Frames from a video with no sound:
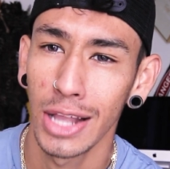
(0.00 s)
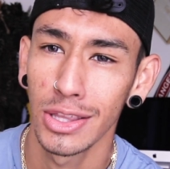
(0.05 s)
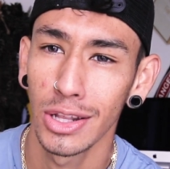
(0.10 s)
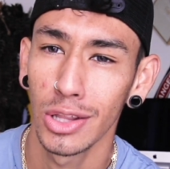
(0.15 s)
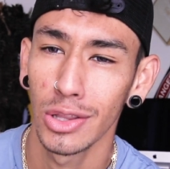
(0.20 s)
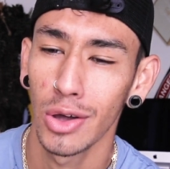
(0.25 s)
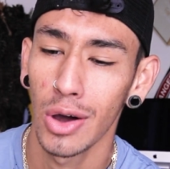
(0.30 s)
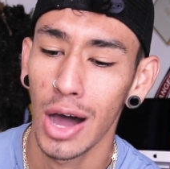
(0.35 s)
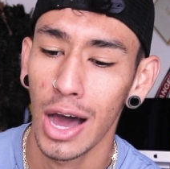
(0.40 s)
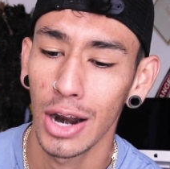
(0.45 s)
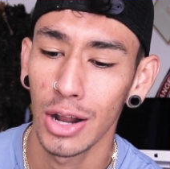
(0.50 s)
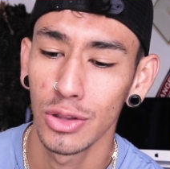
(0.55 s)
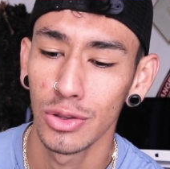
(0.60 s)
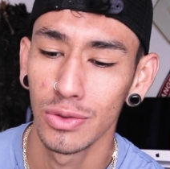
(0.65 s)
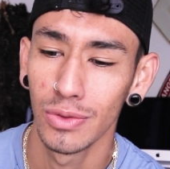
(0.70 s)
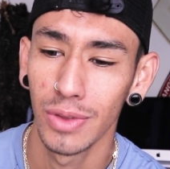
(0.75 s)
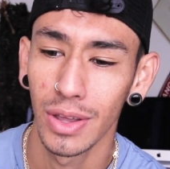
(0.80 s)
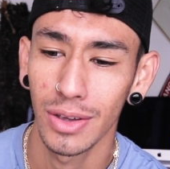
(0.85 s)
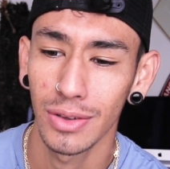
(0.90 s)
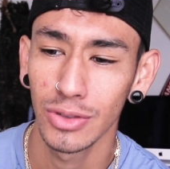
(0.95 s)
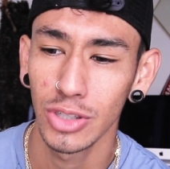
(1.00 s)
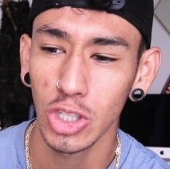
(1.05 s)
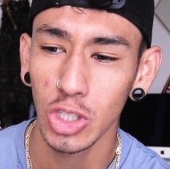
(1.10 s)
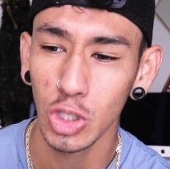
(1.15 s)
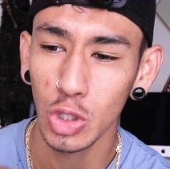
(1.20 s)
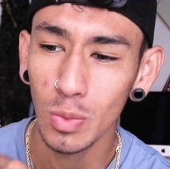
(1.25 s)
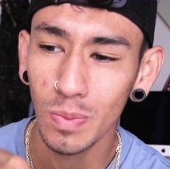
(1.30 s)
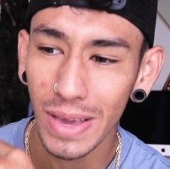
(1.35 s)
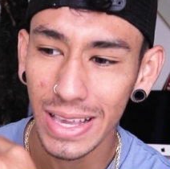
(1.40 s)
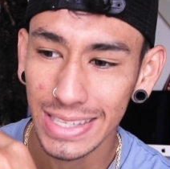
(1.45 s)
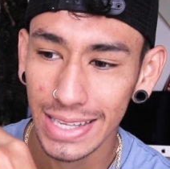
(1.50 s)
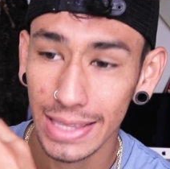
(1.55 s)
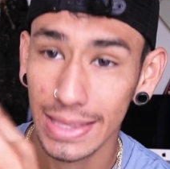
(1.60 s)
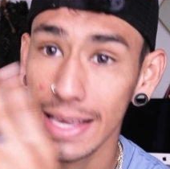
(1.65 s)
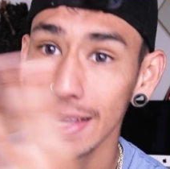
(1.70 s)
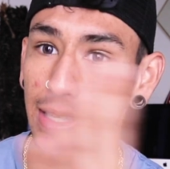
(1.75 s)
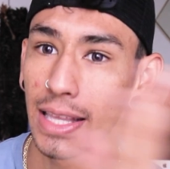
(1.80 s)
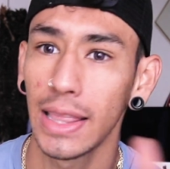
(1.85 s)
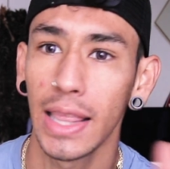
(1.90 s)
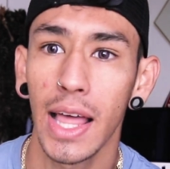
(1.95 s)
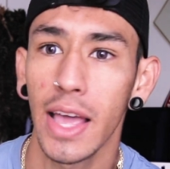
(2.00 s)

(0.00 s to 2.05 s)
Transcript: I didn't know how to just do basic things in